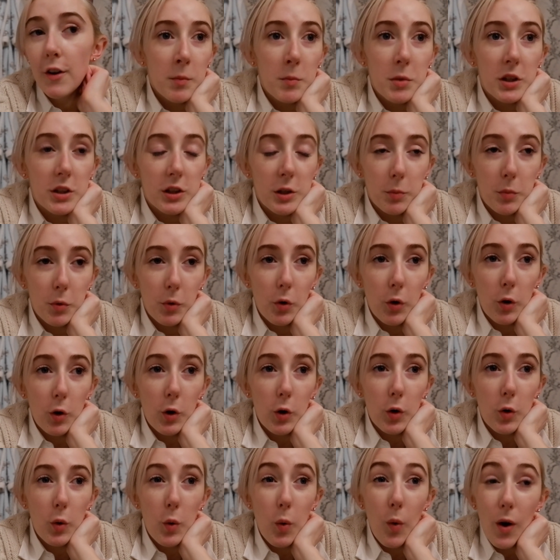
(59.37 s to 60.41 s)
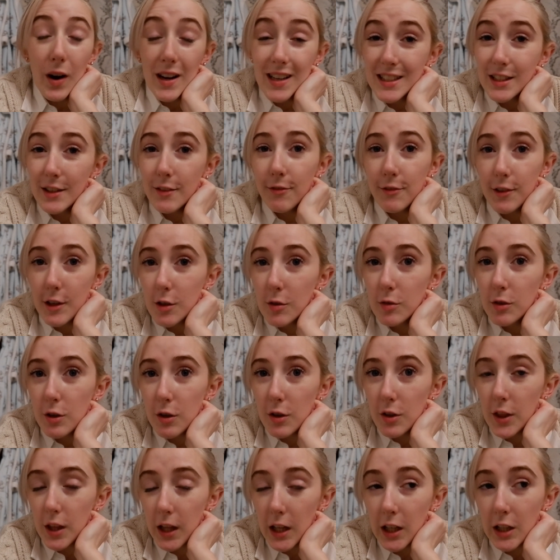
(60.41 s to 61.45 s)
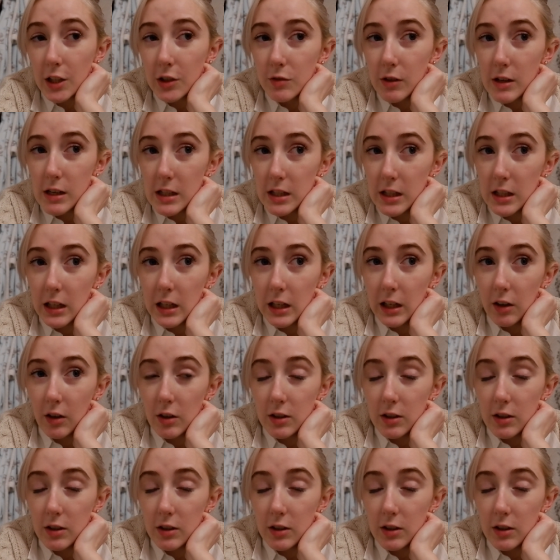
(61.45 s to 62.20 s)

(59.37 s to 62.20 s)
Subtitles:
because I bought quite a few new things recently.